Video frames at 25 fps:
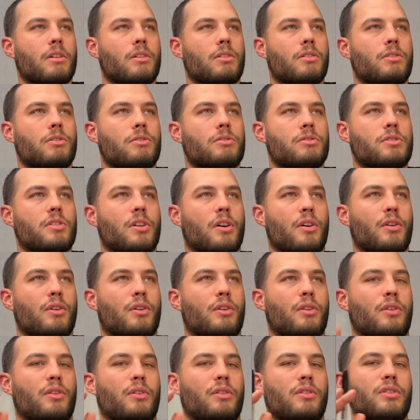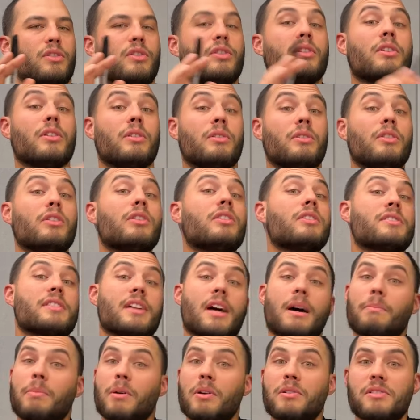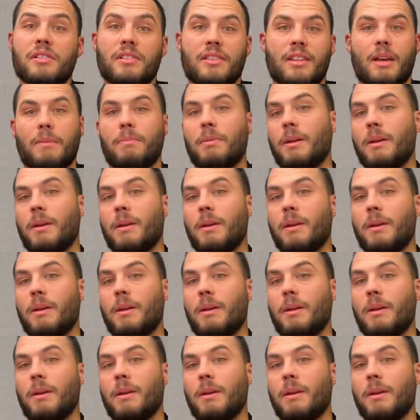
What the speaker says: So you can start posting there.